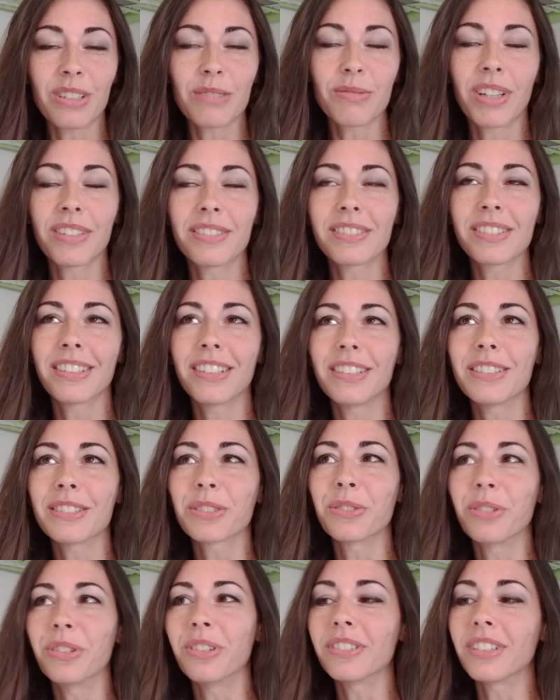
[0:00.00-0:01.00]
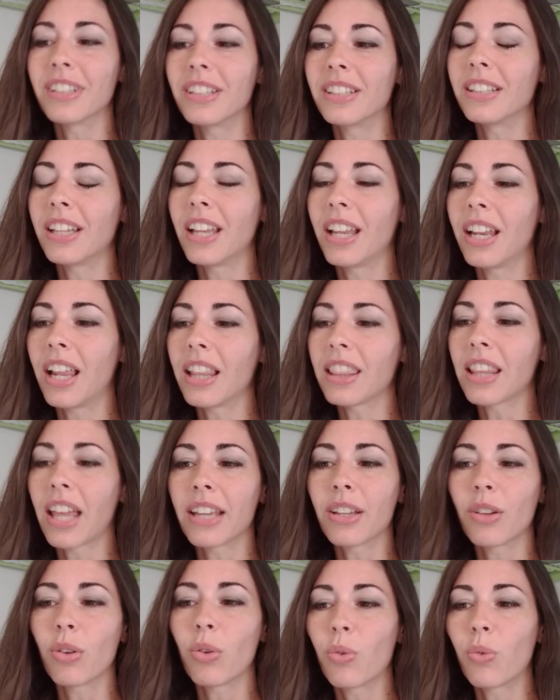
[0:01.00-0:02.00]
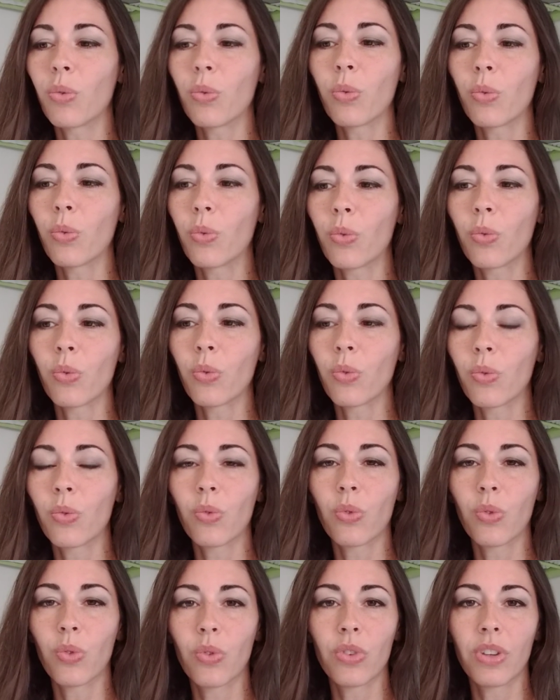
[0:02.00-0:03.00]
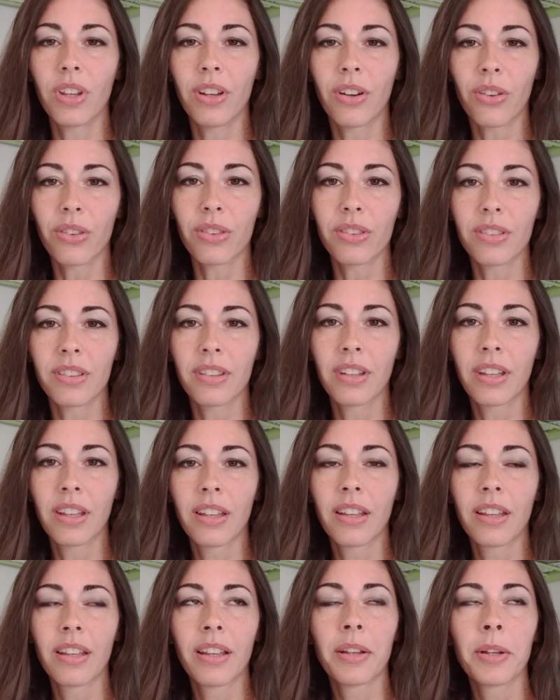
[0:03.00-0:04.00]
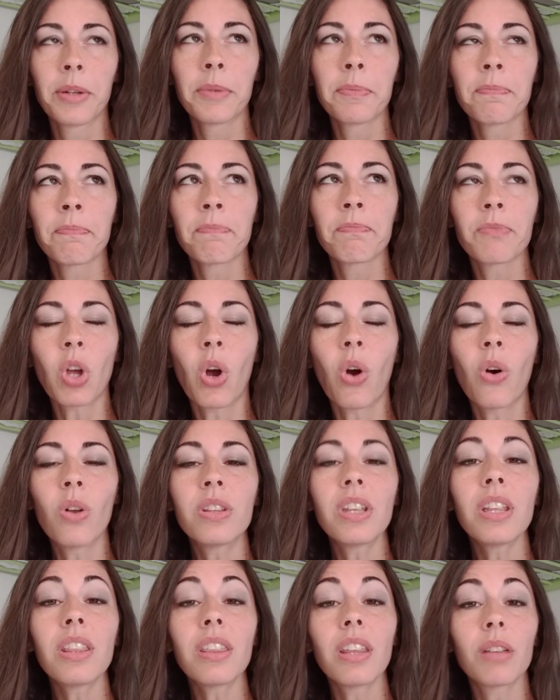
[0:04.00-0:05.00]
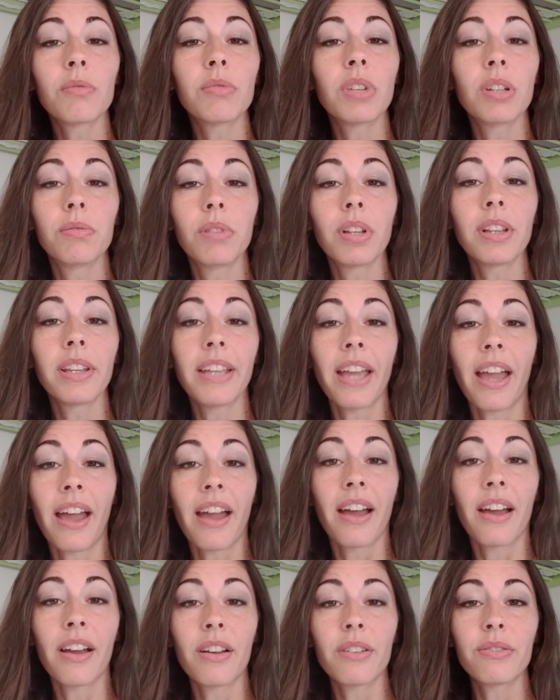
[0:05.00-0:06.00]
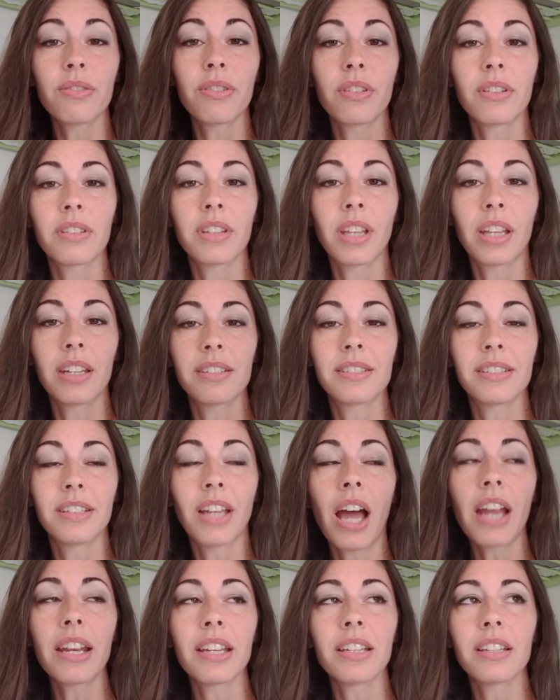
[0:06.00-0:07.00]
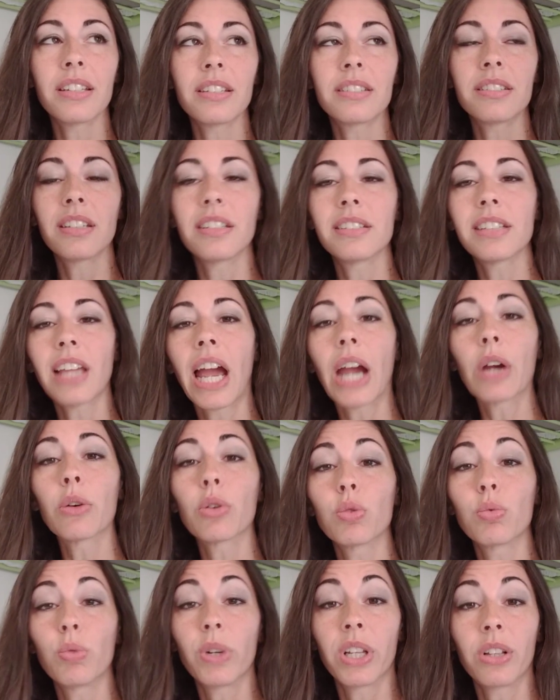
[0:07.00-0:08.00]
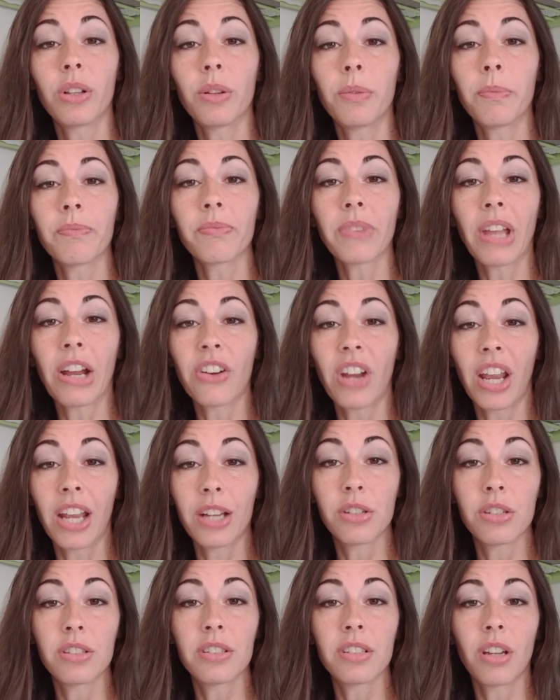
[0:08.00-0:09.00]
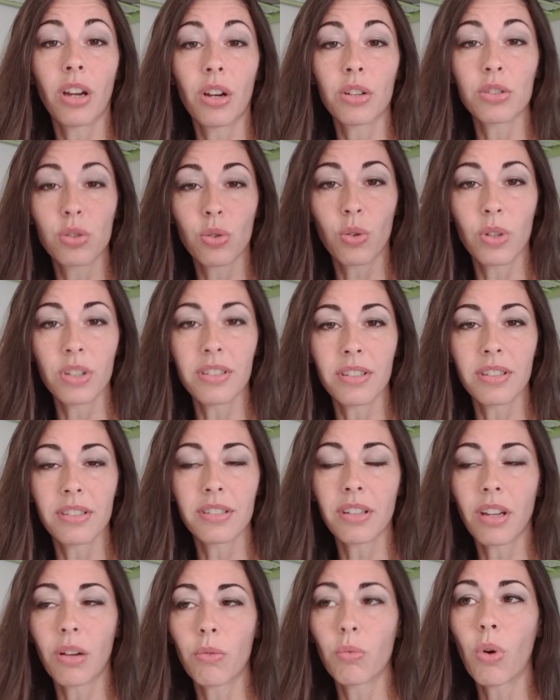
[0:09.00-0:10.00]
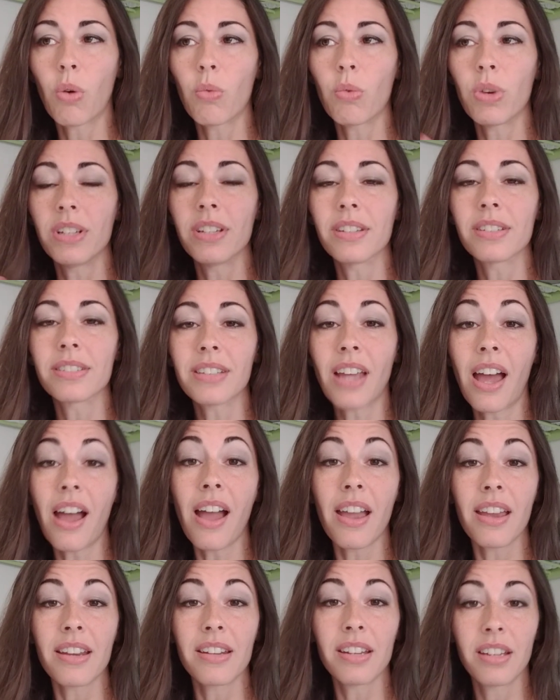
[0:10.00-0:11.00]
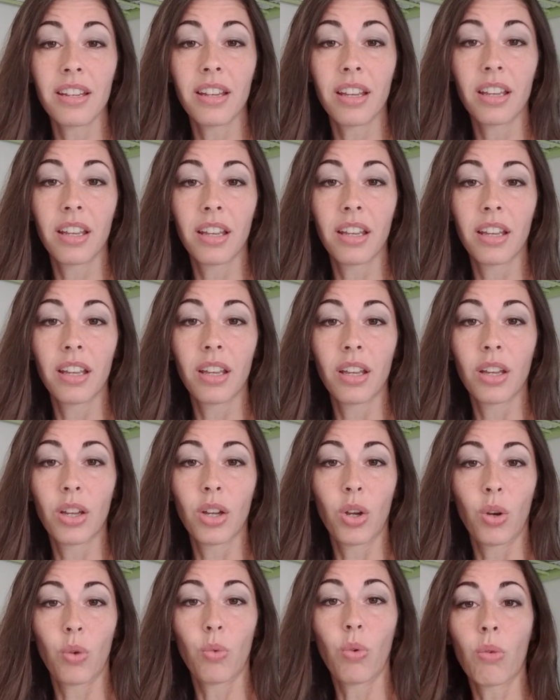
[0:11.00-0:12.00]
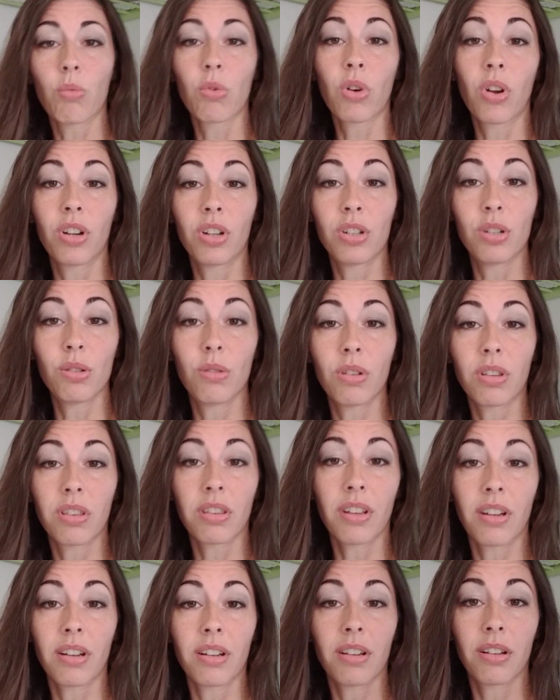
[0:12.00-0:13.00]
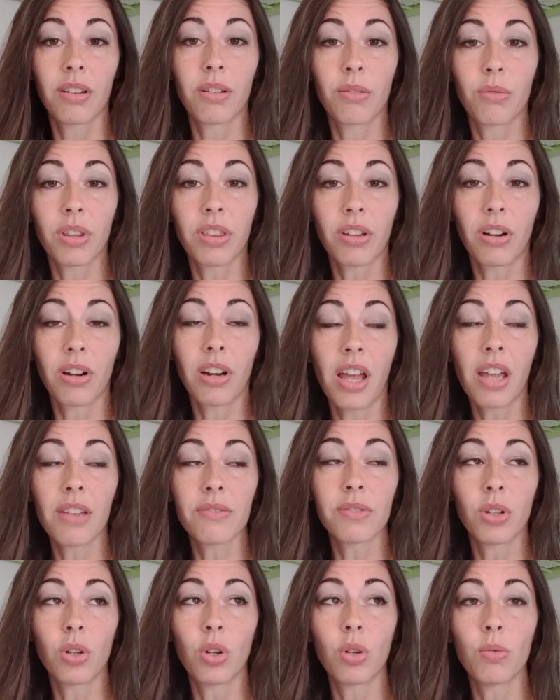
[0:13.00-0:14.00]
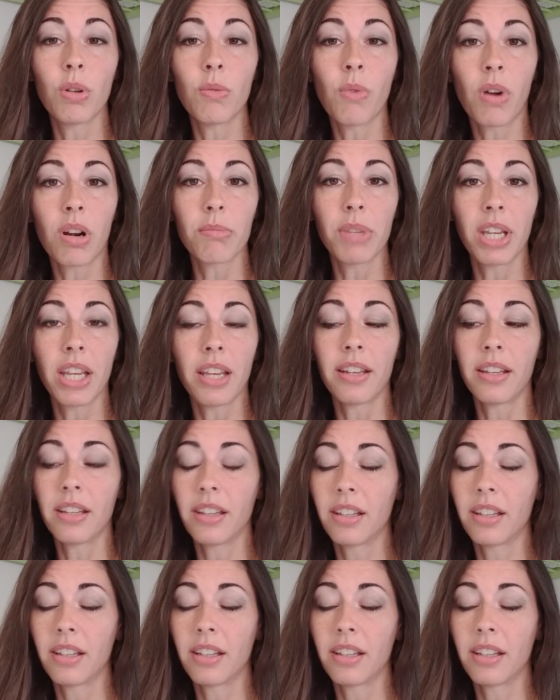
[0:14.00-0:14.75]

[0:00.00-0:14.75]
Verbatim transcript: about in Sunday school. And, and like, you know, the only thing we really have that is not his is our will, our agency, our choices, what we decide, what we're going to do with, with our lives and who we want to be.